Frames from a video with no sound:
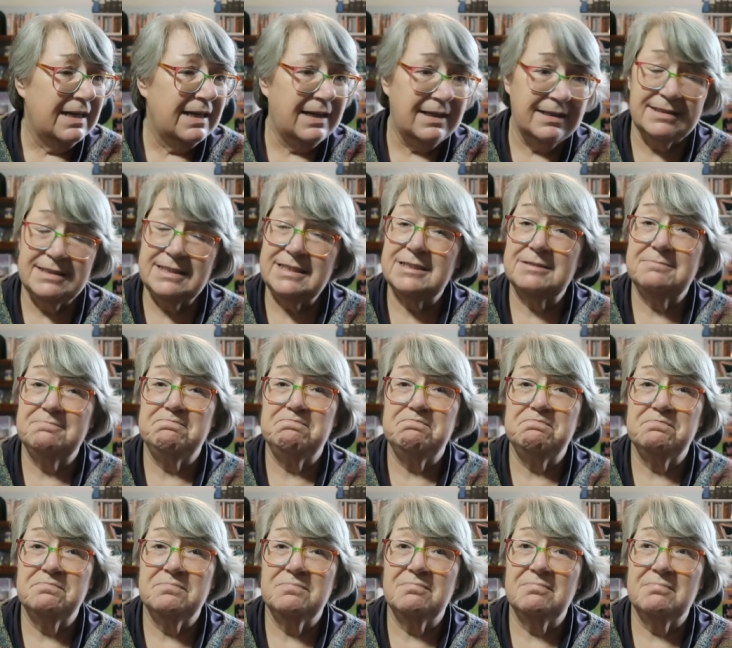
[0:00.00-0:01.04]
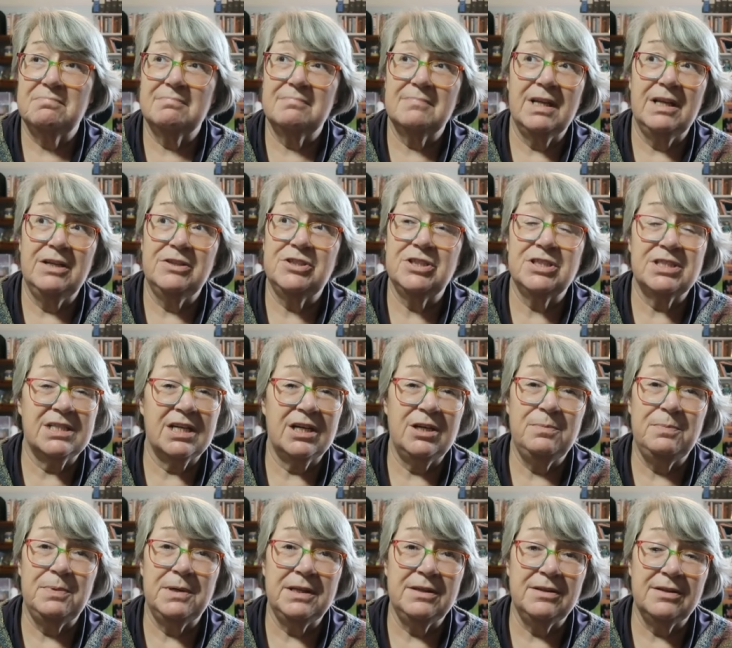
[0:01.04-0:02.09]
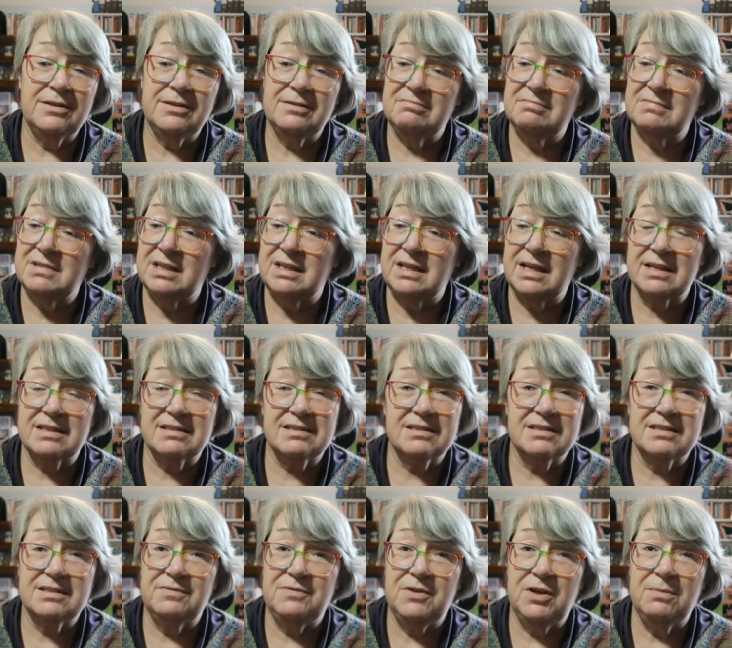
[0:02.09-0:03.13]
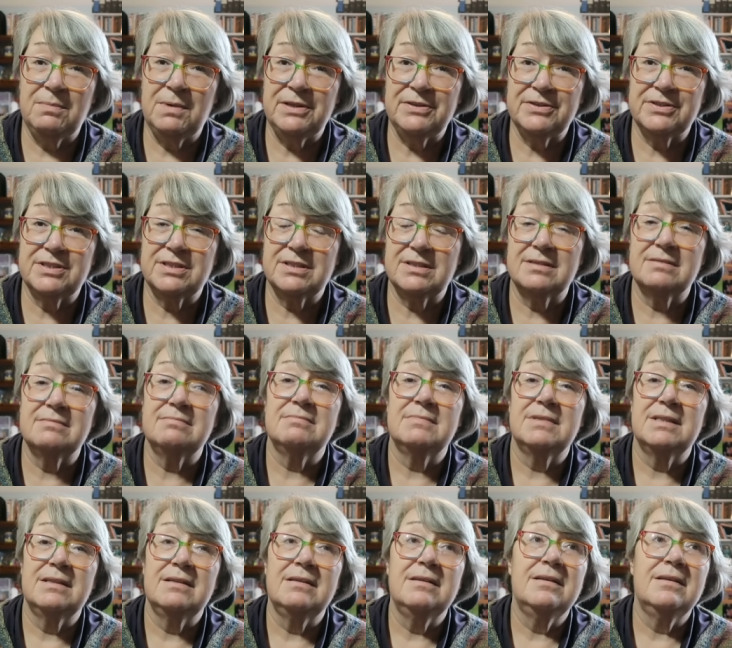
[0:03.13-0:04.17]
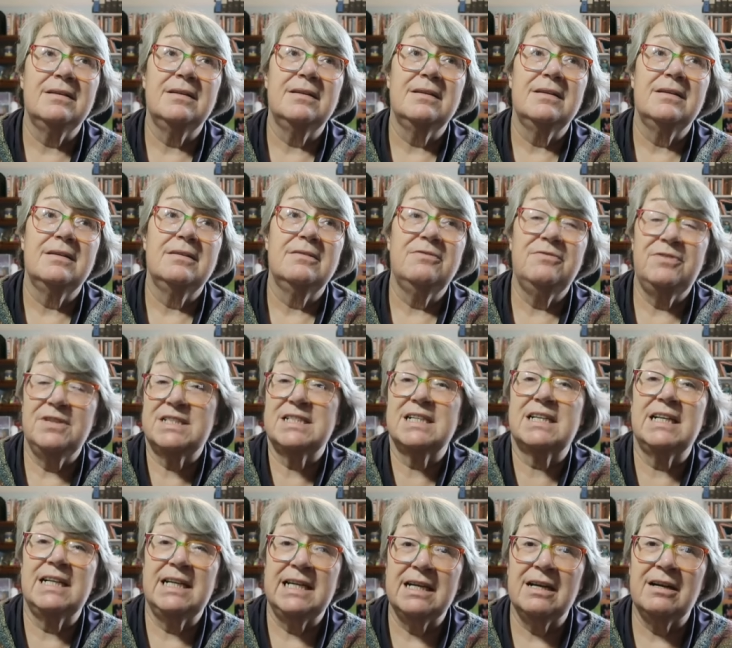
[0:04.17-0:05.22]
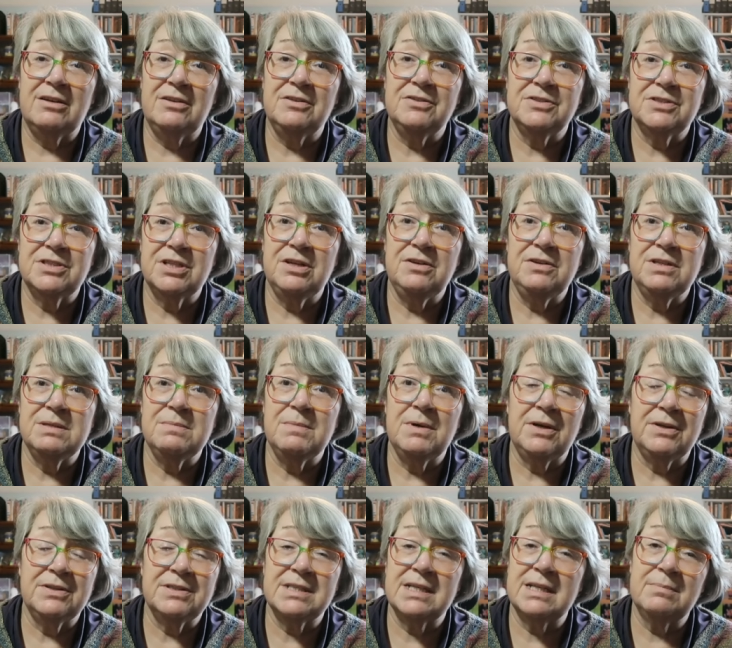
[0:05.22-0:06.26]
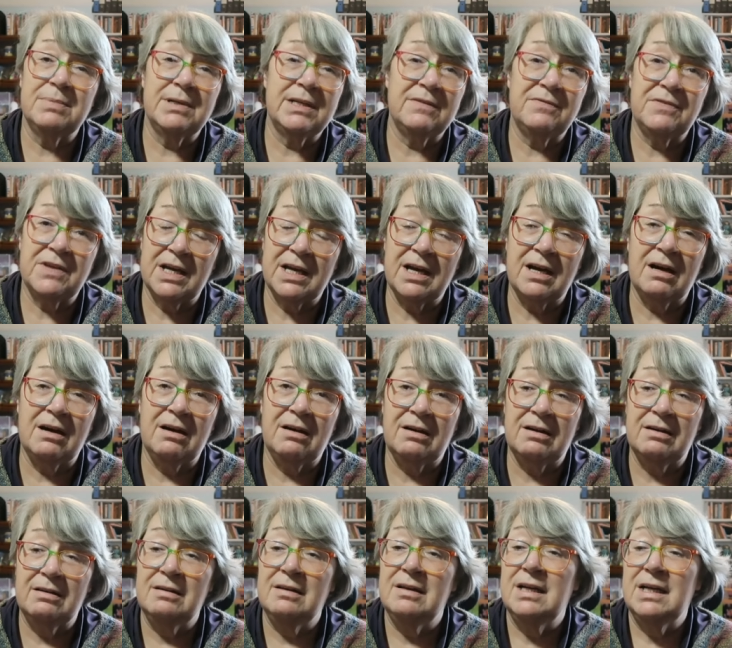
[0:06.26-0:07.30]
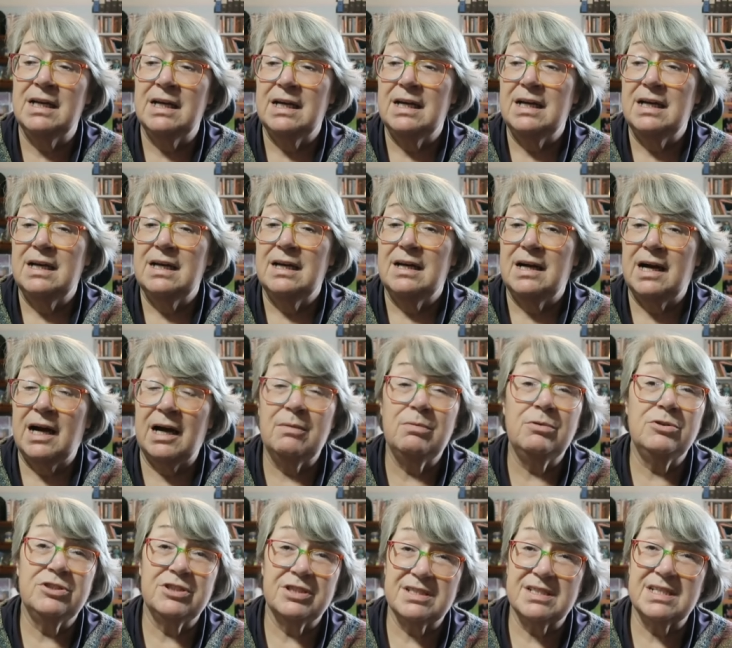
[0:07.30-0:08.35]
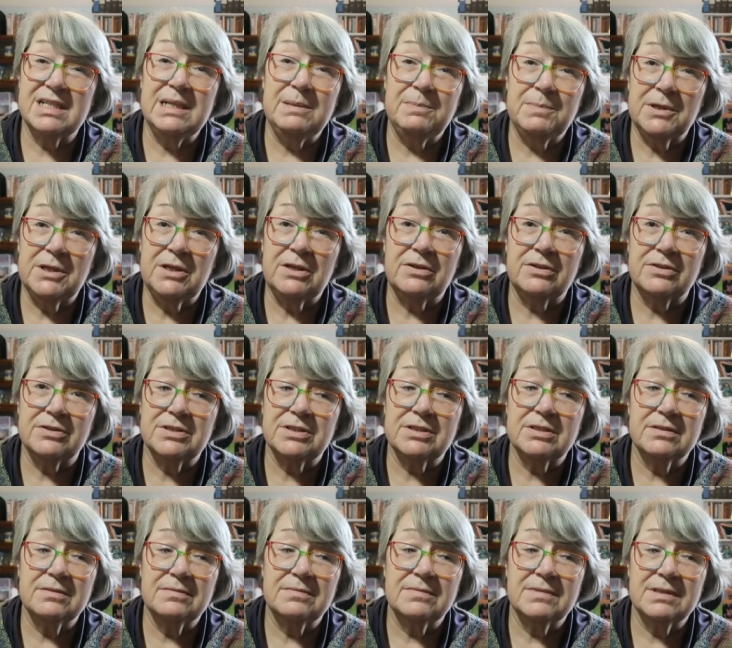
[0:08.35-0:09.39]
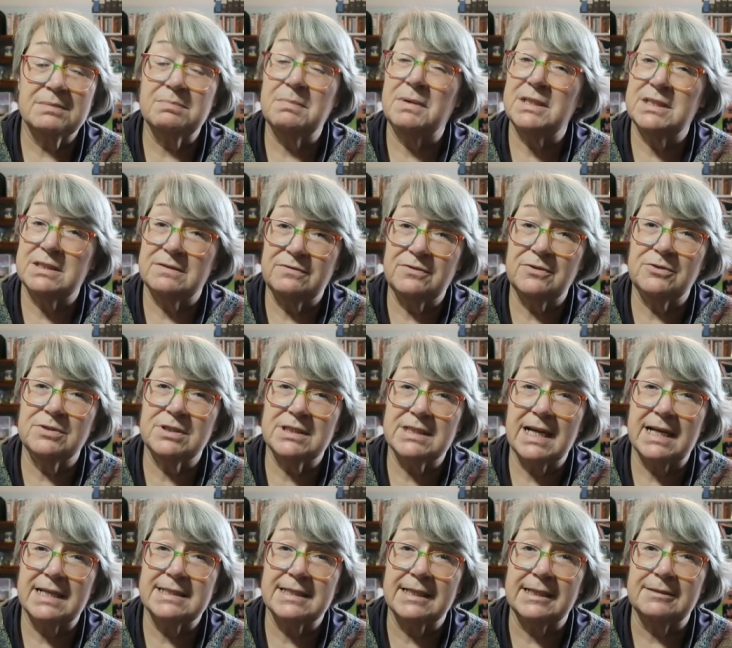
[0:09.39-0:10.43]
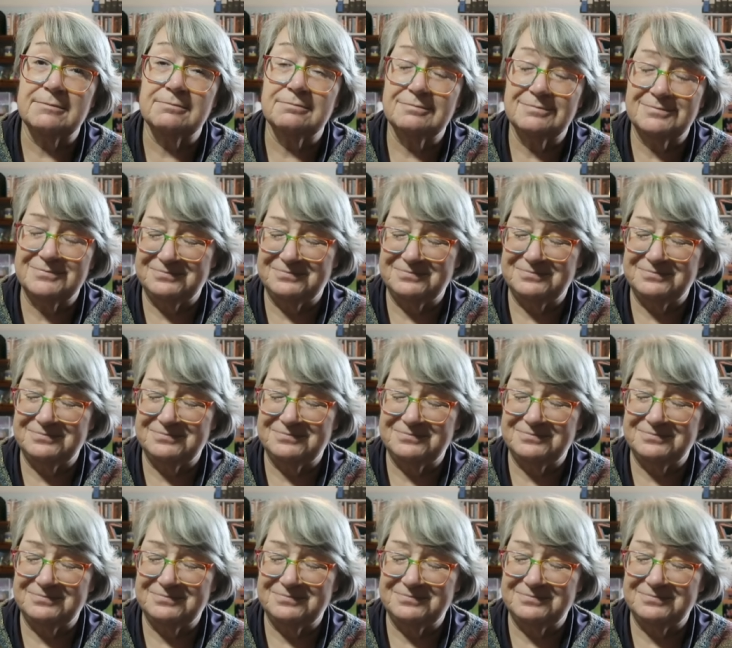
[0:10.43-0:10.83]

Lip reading: And just hoping that the next few months physically aren't too demanding. But if they are, I will just sleep a lot. It's my default setting.